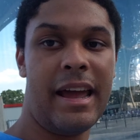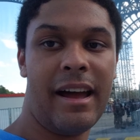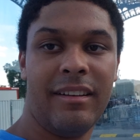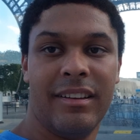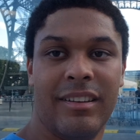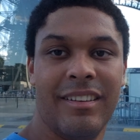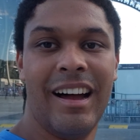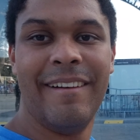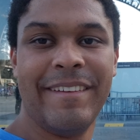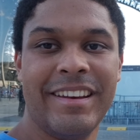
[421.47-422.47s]
yeah,
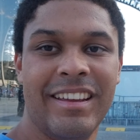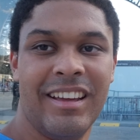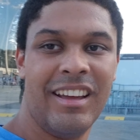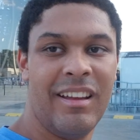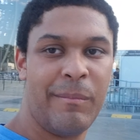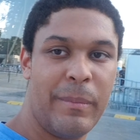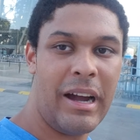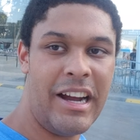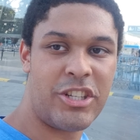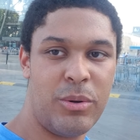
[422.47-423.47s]
I mean,
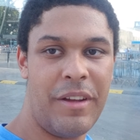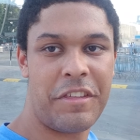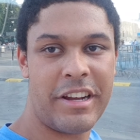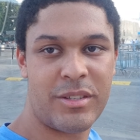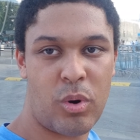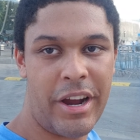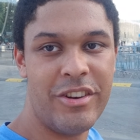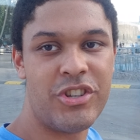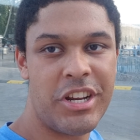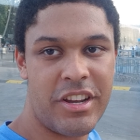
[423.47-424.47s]
I do I think it's quite
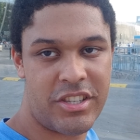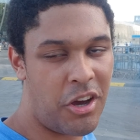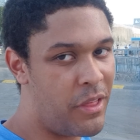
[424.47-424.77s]
ingenious though.